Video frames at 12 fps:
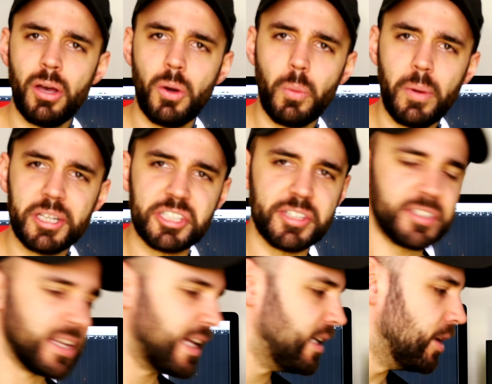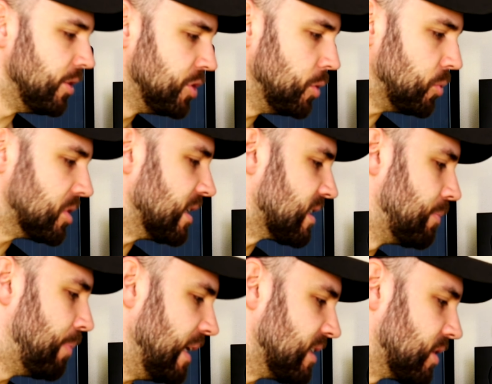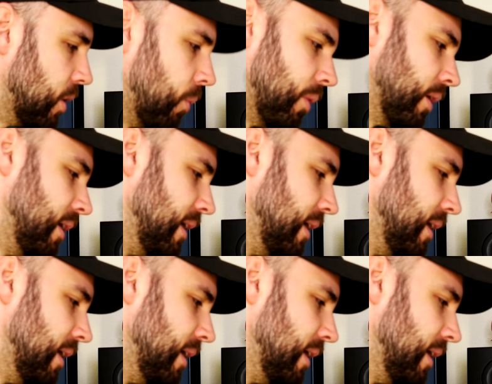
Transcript: Which is a useless bass tone.